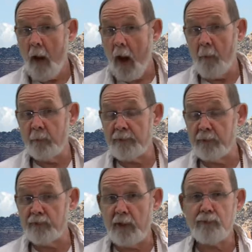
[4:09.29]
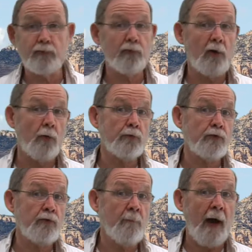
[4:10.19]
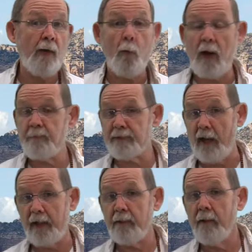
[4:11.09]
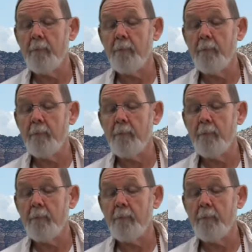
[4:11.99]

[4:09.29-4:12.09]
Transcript: I would suggest you go to my website,